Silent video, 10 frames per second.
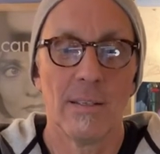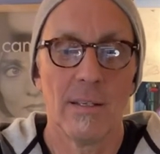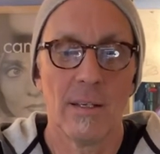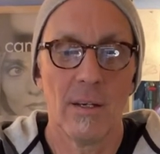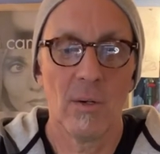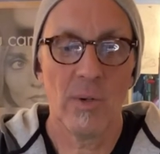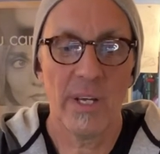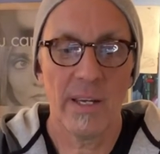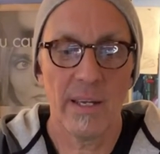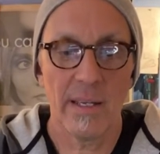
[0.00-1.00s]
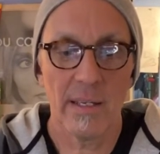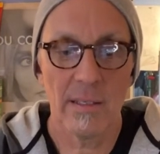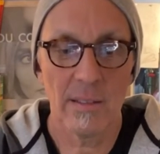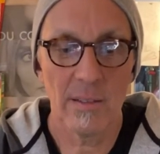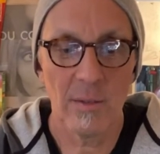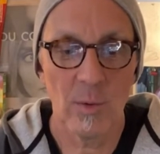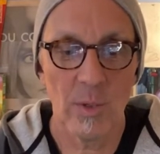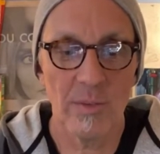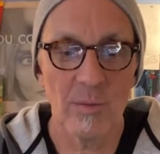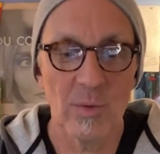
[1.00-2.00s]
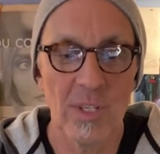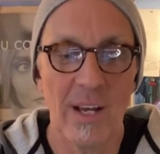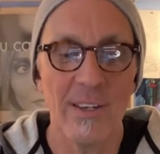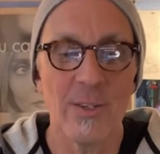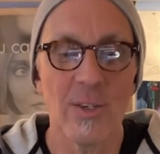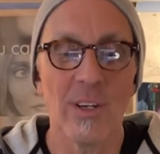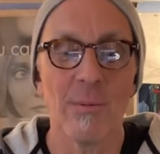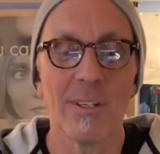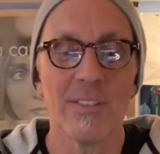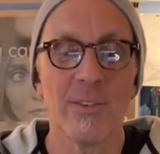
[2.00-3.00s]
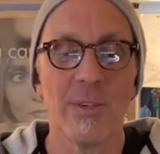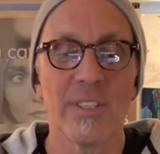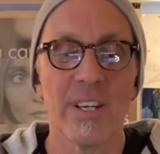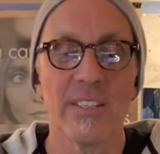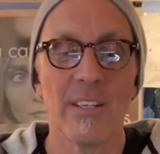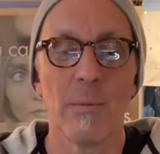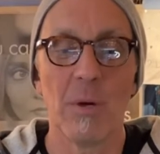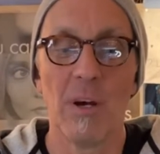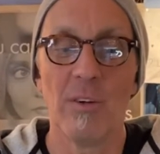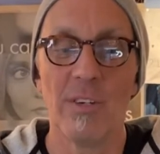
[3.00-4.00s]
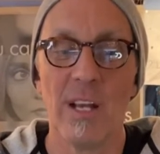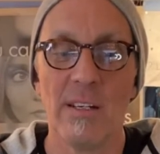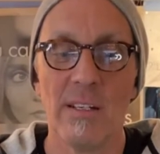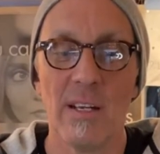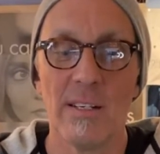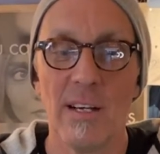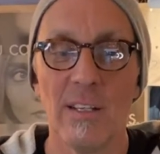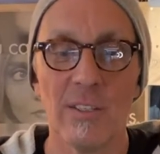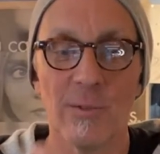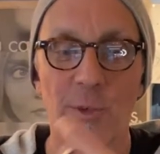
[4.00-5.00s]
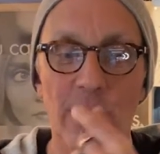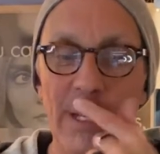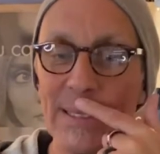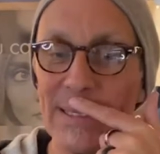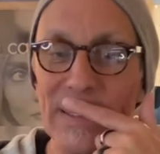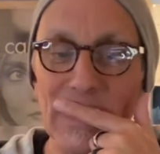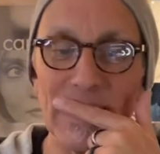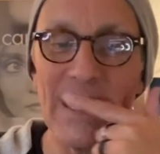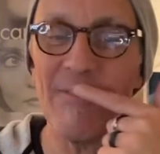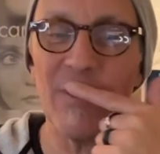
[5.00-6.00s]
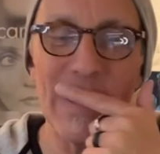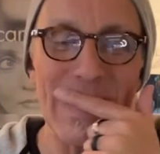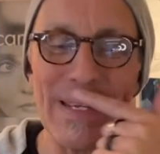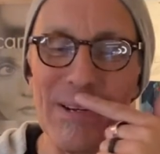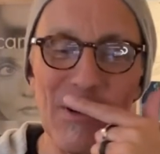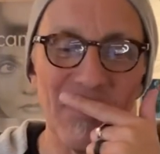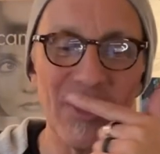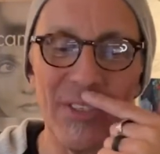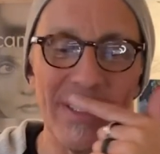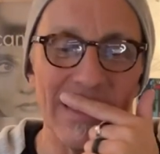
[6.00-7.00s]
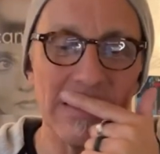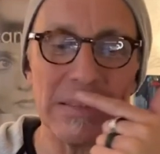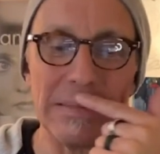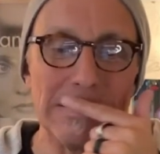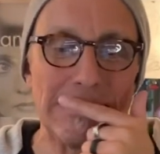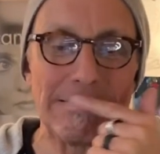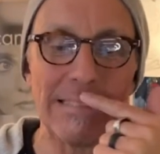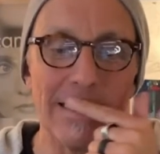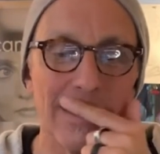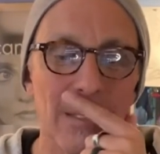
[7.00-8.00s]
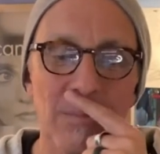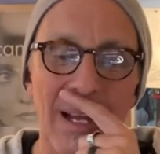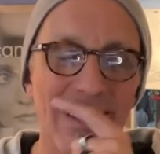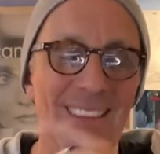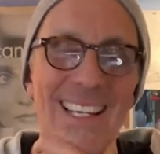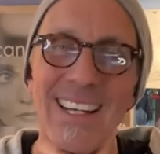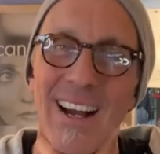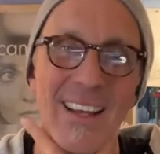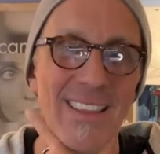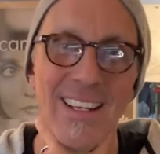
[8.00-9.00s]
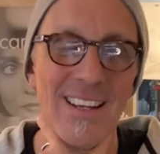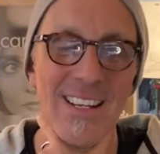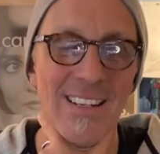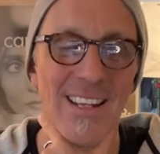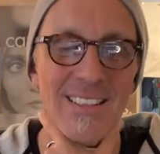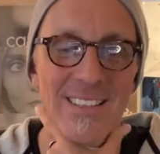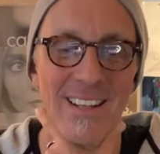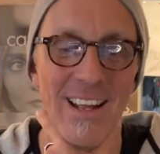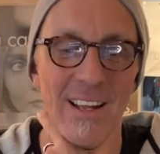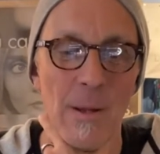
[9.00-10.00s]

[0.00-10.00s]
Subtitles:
Okay. Scott, you're talking about SiriusXM. Oh, $99 for your next deal. Is that for a year of Sirius? Oh, that seems. I think I need less than that,